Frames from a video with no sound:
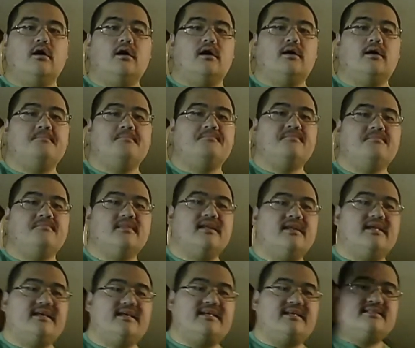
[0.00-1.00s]
Um,
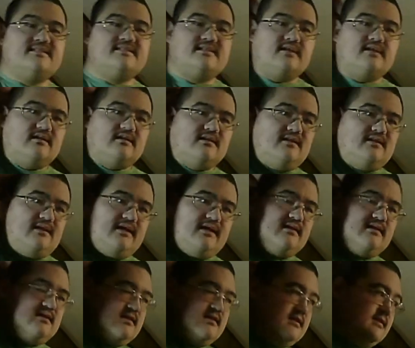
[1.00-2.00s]
he's
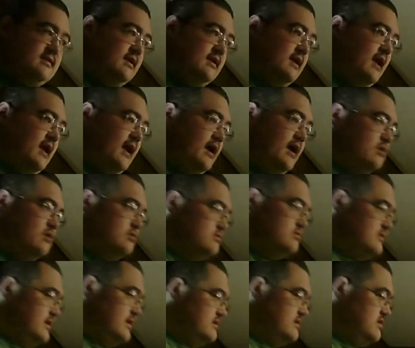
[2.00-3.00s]
in
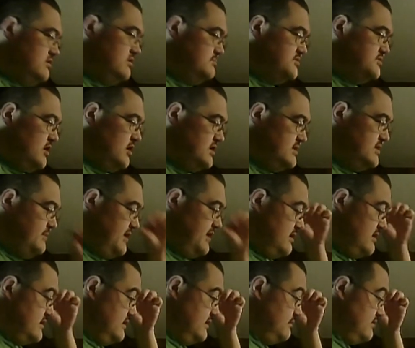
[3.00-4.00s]
how in the loop talked
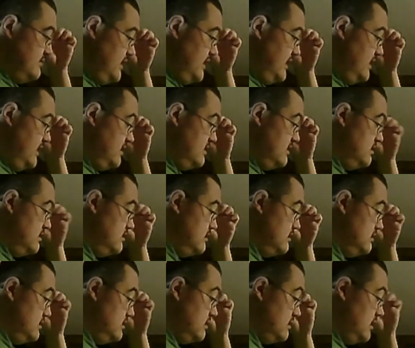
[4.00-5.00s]
about it. They were like,
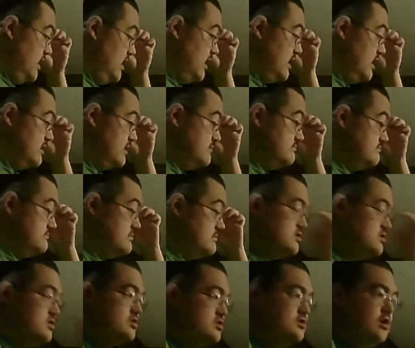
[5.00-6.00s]
uh,
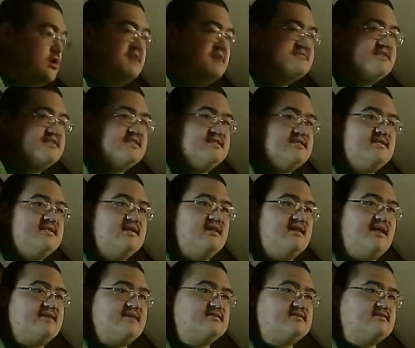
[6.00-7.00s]
Toft's is
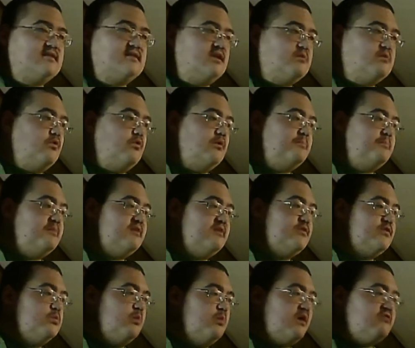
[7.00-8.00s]
still at Cedar Point, but
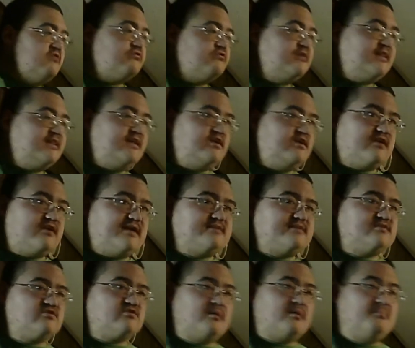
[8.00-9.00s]
if you want really good
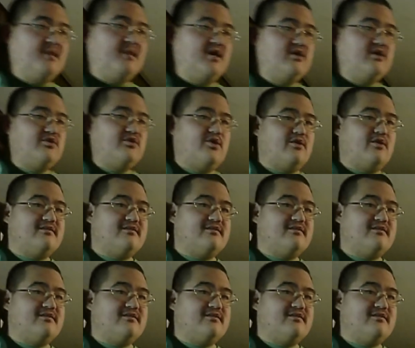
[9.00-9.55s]
ice cream, you